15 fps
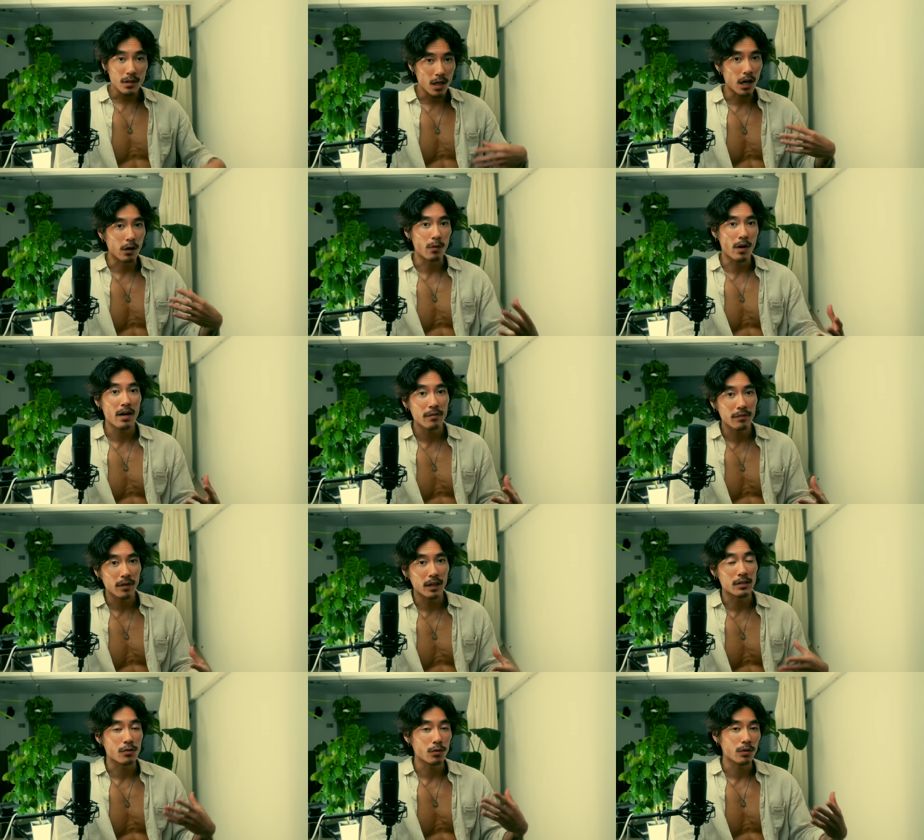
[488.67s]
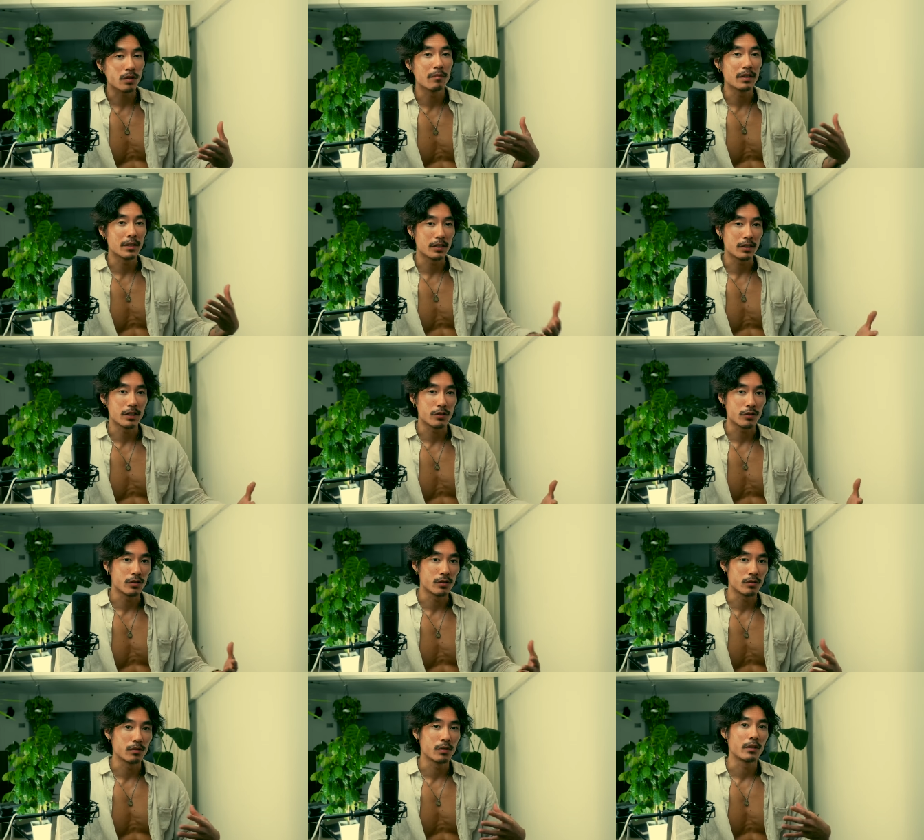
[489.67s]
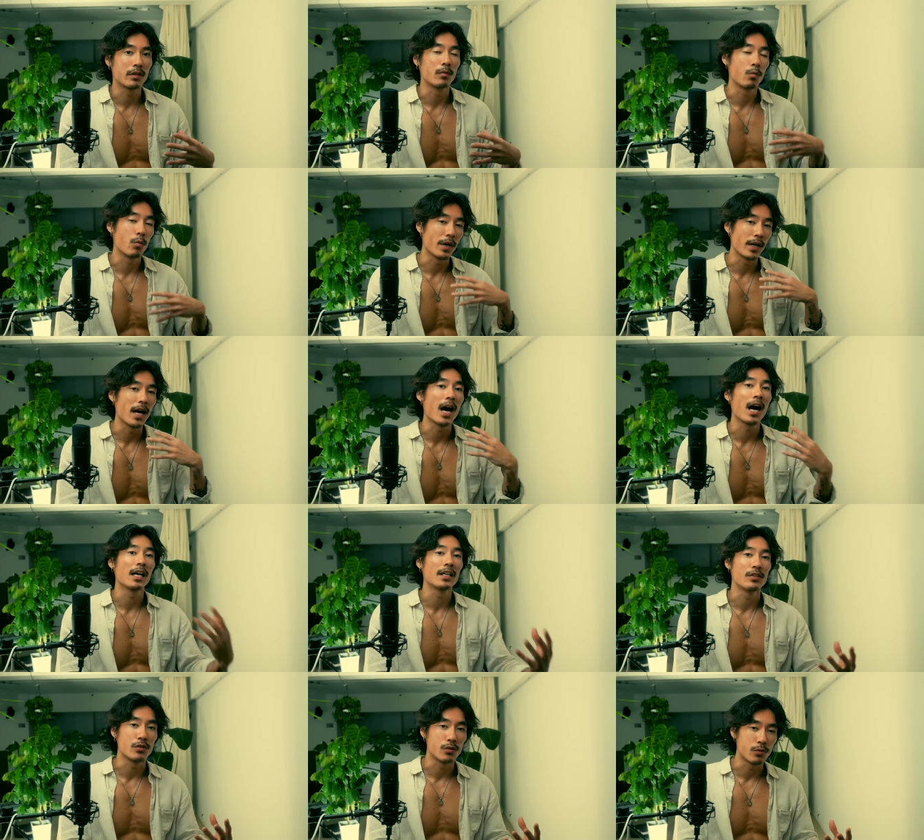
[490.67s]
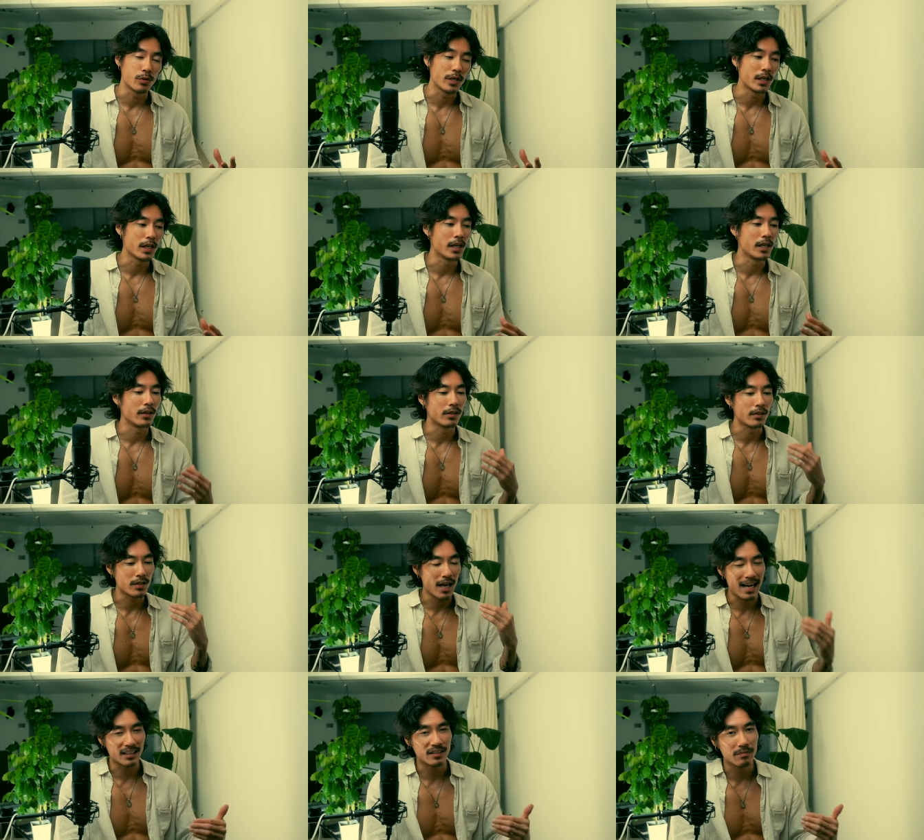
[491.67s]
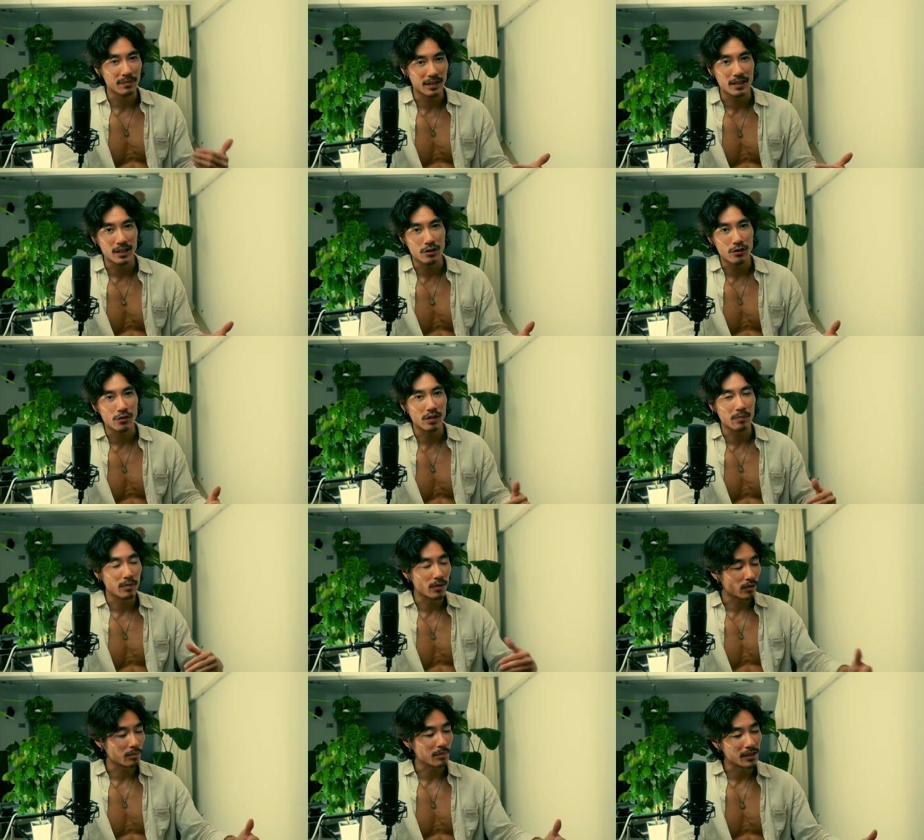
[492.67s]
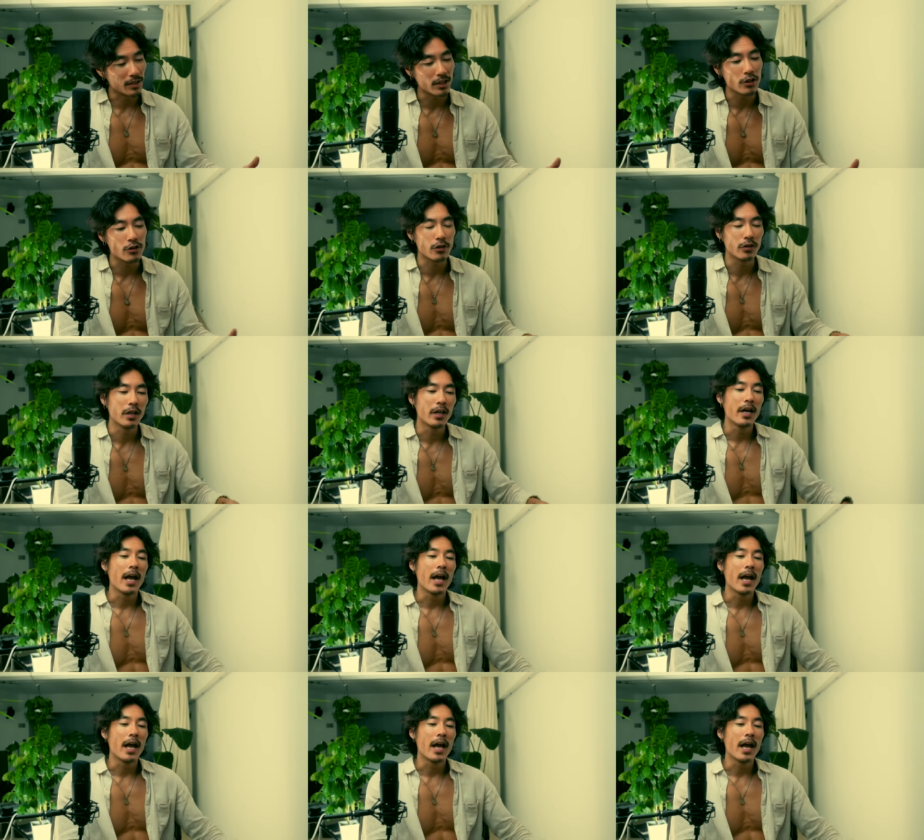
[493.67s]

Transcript: However, I taught her meditation the way I do it and this active meditation, hypnotic meditation.